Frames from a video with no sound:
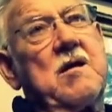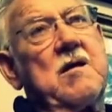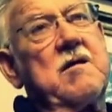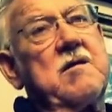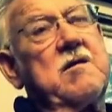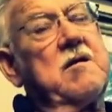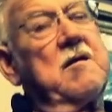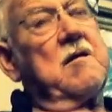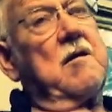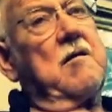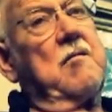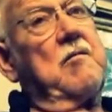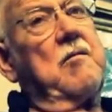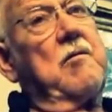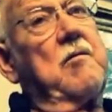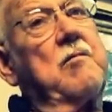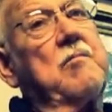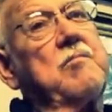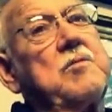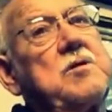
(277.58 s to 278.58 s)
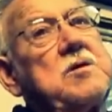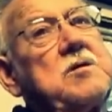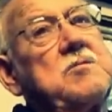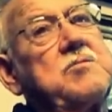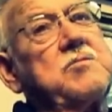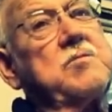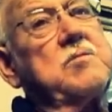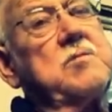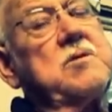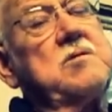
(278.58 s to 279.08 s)
he always
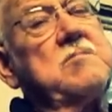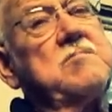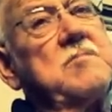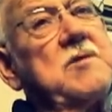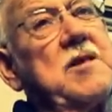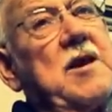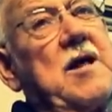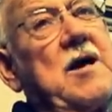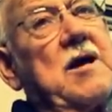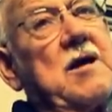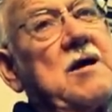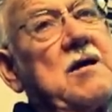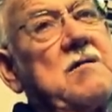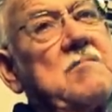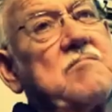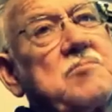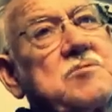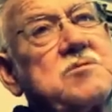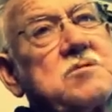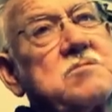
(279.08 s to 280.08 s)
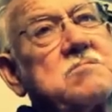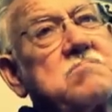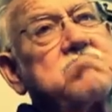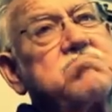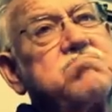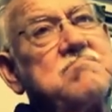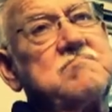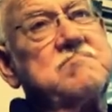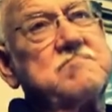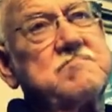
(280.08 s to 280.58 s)
treated me like I was
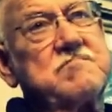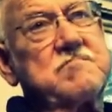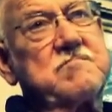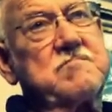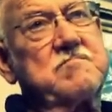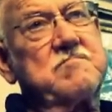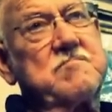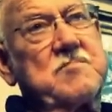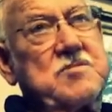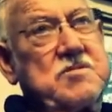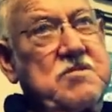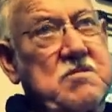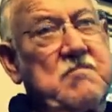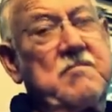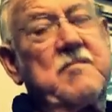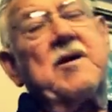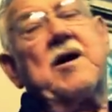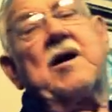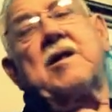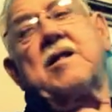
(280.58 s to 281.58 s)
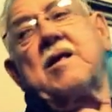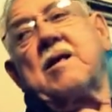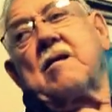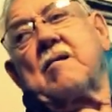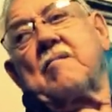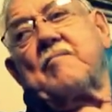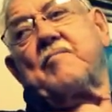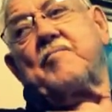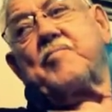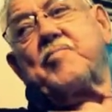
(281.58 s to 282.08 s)
somebody.
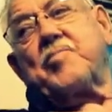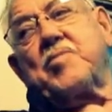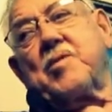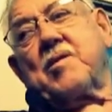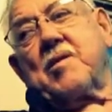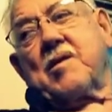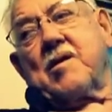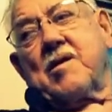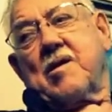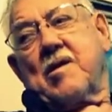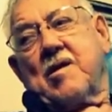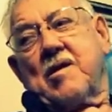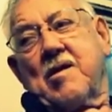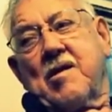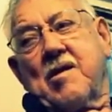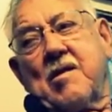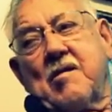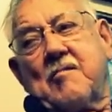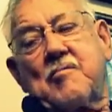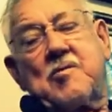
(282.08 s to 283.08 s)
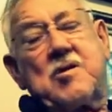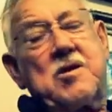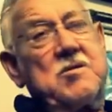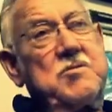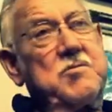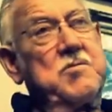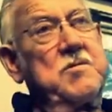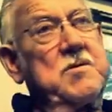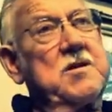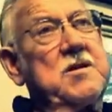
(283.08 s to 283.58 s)
Well, he
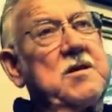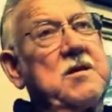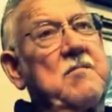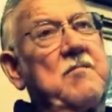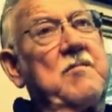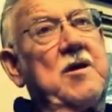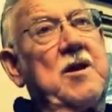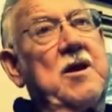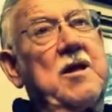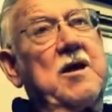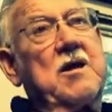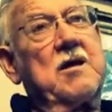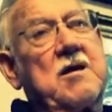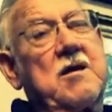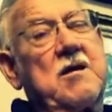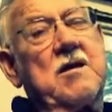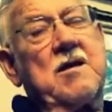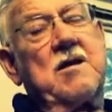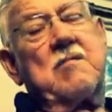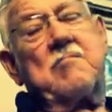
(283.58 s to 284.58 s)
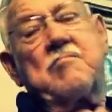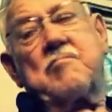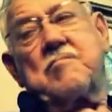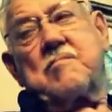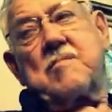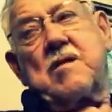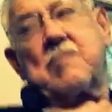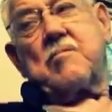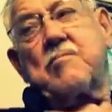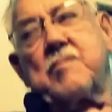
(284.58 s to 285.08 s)
treated everybody like that. I
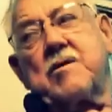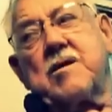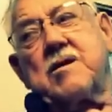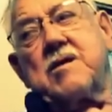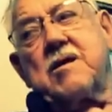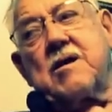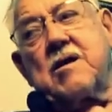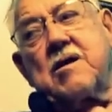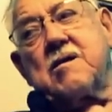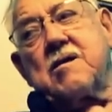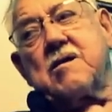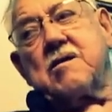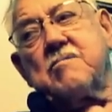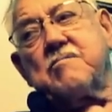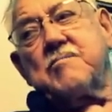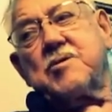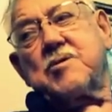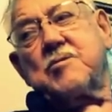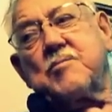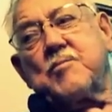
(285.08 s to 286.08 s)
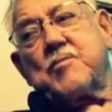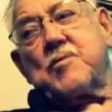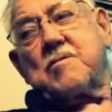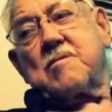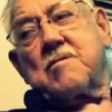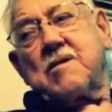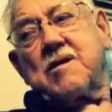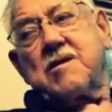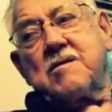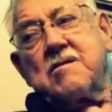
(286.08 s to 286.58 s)
don't really have an enemy in the
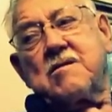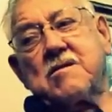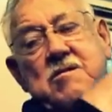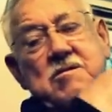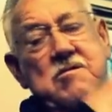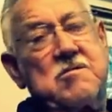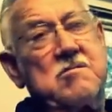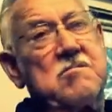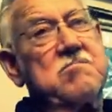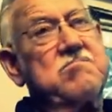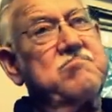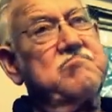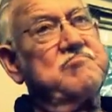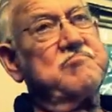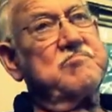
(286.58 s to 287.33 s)
world. He's little,